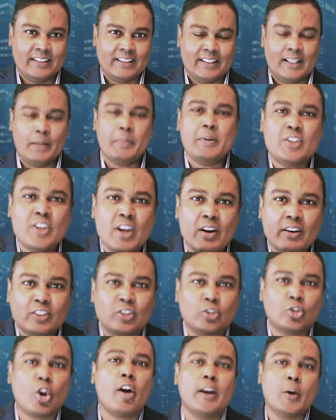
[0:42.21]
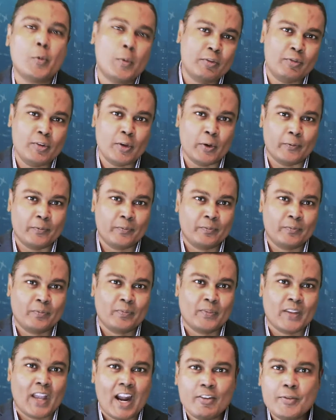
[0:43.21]
Let me share a story with you.
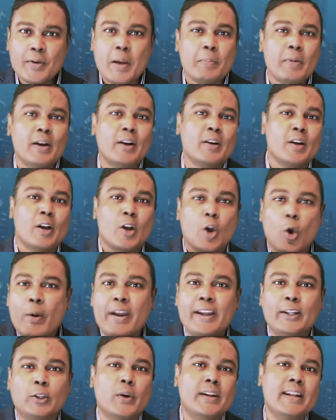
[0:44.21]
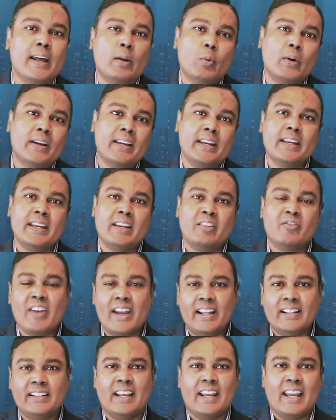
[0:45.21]
I remember going to a networking
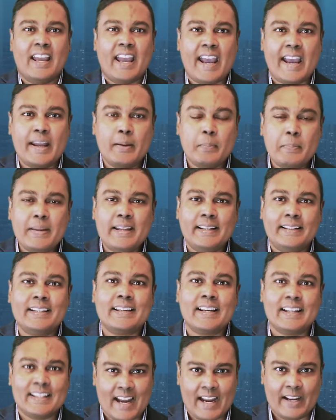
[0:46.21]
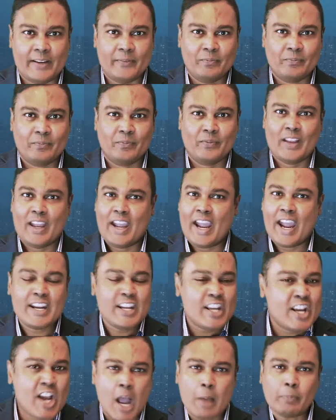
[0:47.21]
event and meeting a guy, and
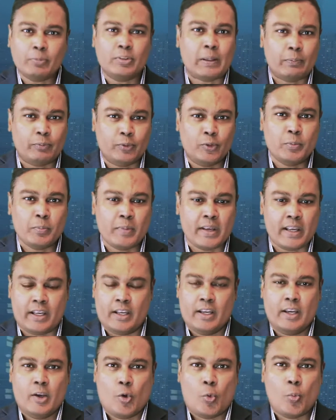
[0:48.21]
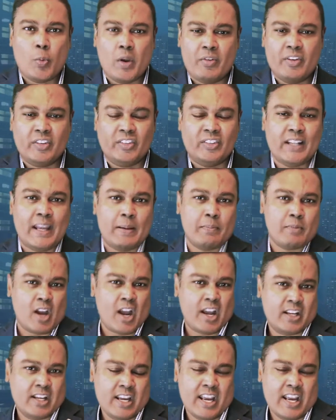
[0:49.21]
he comes up to me with his name card,